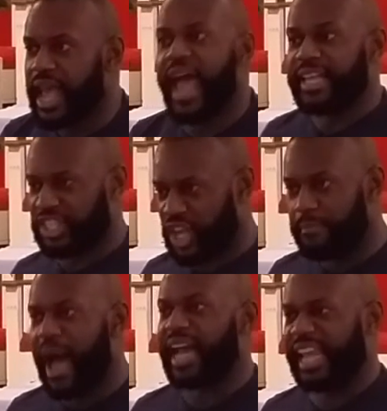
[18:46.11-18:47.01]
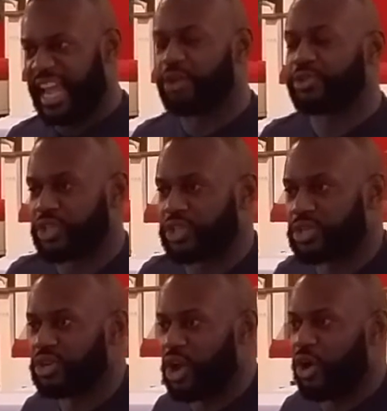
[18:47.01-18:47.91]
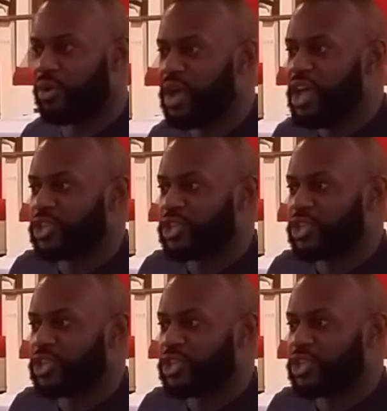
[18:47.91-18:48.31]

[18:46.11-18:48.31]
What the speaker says: at somebody else's, you know.